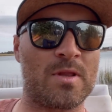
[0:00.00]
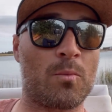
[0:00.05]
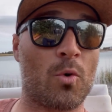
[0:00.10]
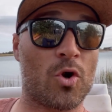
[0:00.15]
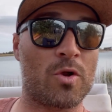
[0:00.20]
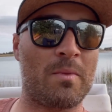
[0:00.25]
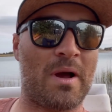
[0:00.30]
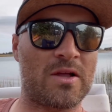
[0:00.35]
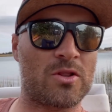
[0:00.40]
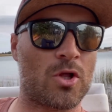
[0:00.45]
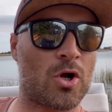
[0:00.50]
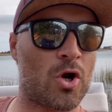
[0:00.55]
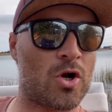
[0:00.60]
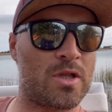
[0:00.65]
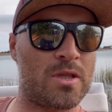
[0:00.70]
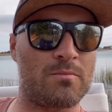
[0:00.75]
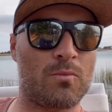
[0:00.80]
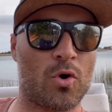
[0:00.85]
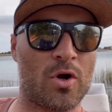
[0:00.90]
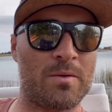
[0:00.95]
the more you might
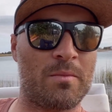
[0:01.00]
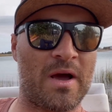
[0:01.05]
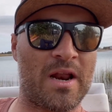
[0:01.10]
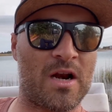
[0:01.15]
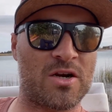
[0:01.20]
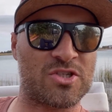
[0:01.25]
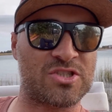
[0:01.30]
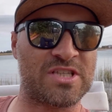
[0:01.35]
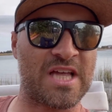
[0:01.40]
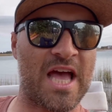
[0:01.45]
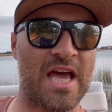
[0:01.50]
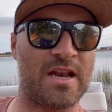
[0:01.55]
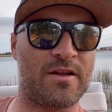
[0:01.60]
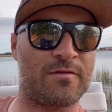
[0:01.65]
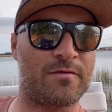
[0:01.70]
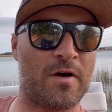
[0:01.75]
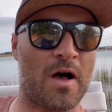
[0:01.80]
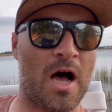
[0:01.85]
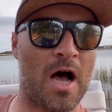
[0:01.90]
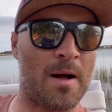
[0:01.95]
learn and the more you might understand
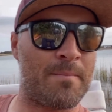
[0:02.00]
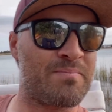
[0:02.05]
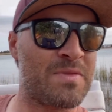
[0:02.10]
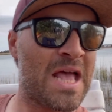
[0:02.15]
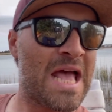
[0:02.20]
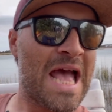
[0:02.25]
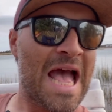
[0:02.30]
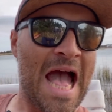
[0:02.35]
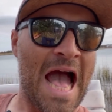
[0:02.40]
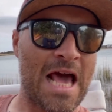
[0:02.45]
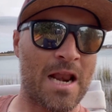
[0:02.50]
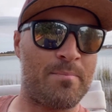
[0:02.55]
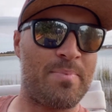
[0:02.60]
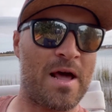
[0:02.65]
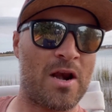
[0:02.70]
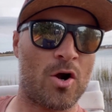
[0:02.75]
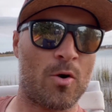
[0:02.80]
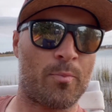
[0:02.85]
of how to better